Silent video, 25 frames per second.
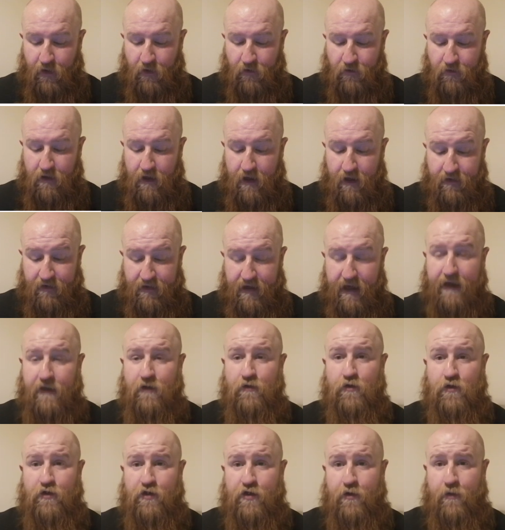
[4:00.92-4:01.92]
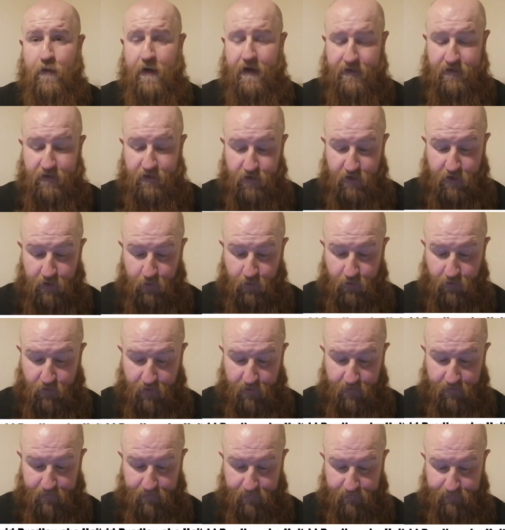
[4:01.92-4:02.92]
real and dangerous threat to
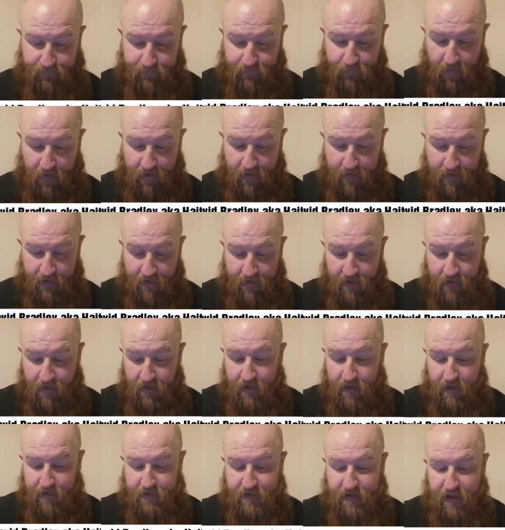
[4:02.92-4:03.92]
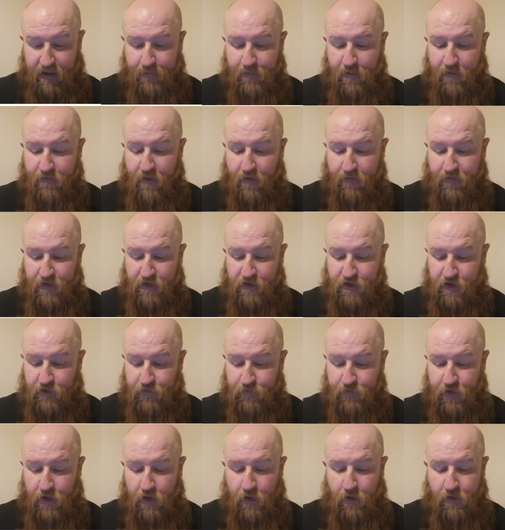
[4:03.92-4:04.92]
children." A team of officers
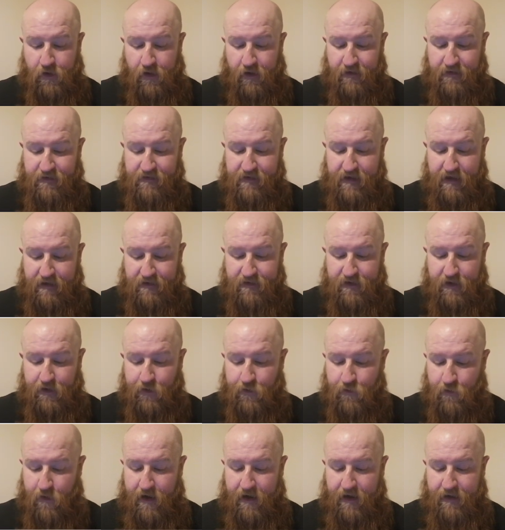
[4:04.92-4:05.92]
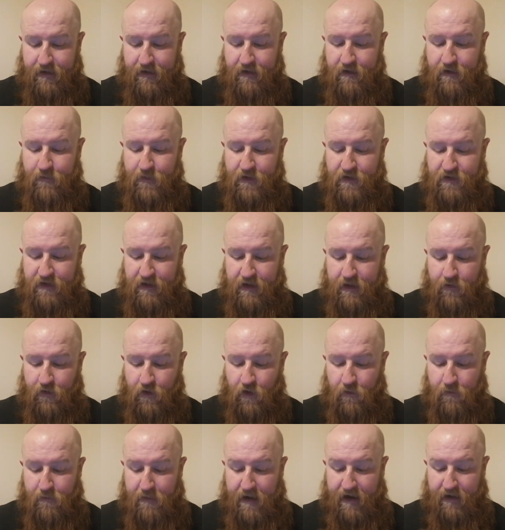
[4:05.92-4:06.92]
viewed and assessed and graded the
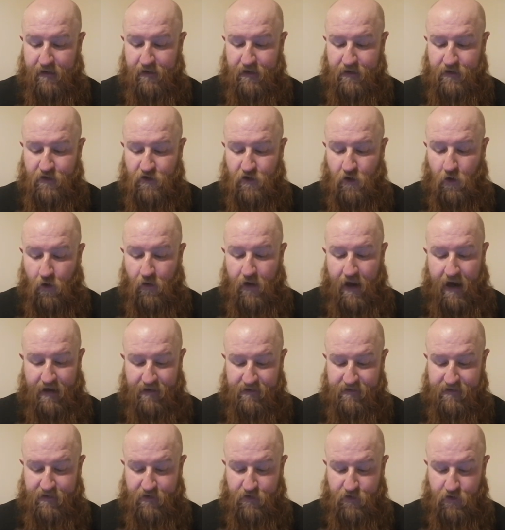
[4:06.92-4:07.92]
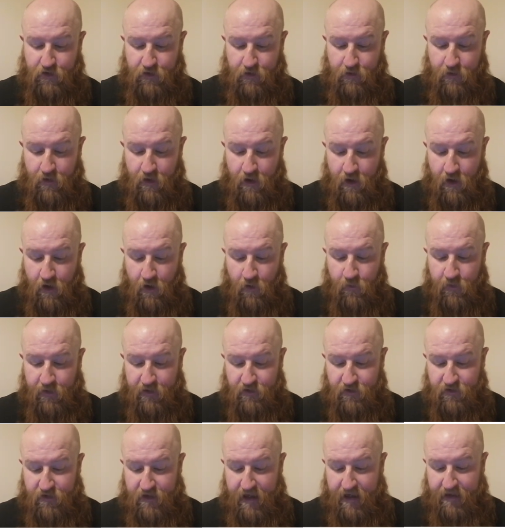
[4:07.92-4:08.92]
material Macklin sold access to,
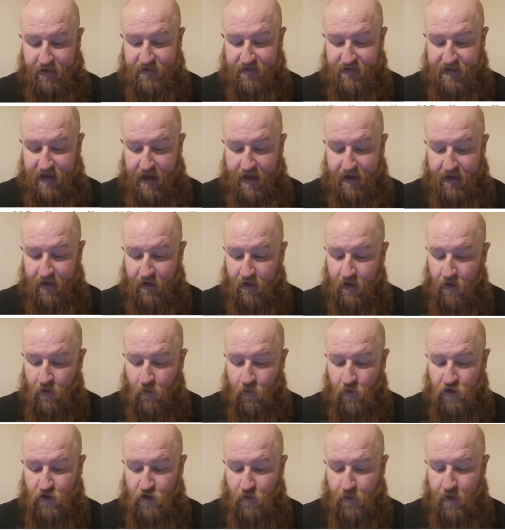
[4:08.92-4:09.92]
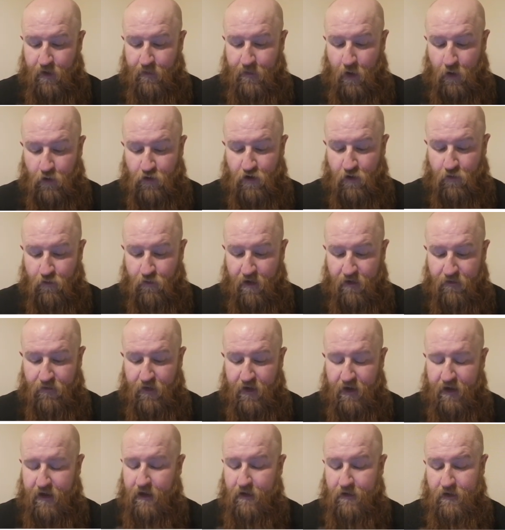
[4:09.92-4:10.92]
which they said was some of the most
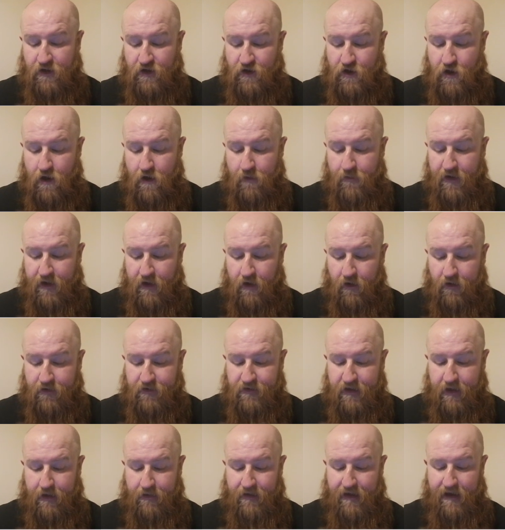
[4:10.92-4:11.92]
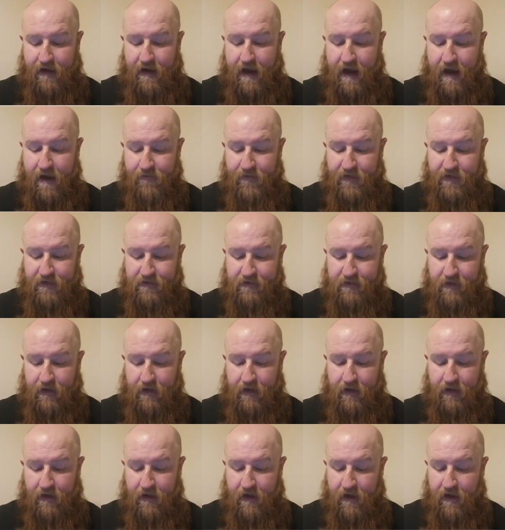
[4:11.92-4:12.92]
horrific and disturbing content they'd ever
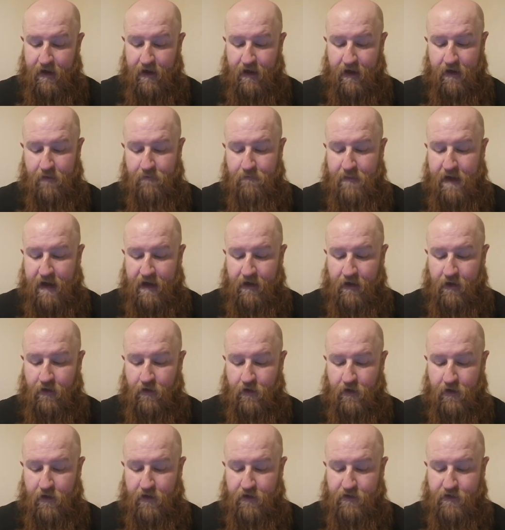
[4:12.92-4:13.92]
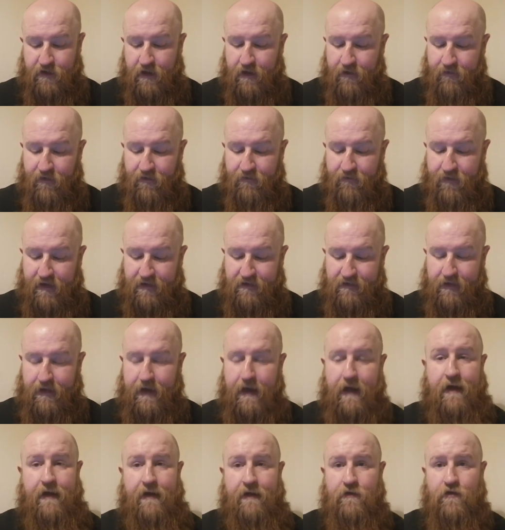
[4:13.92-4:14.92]
seen in many years of
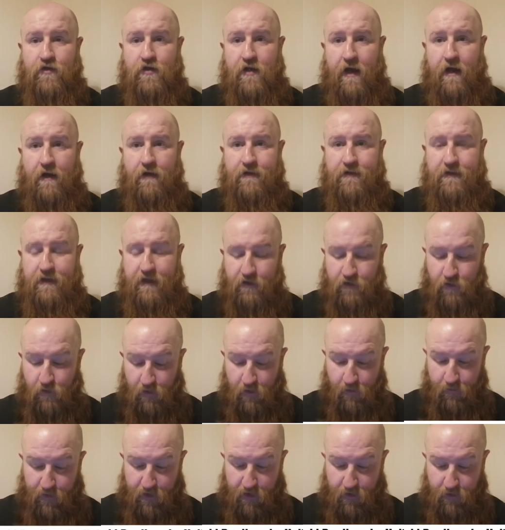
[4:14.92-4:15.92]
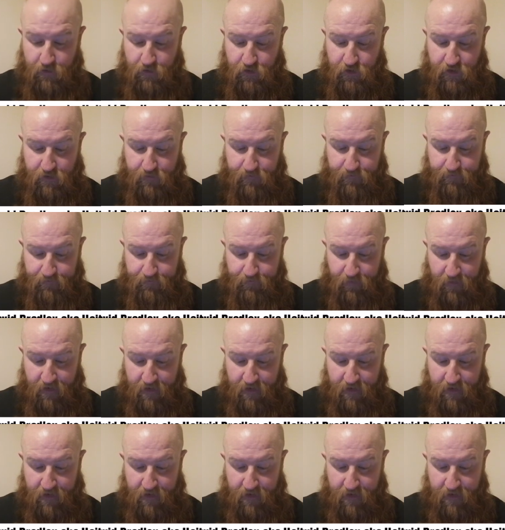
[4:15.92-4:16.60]
investigating child sexual abuse.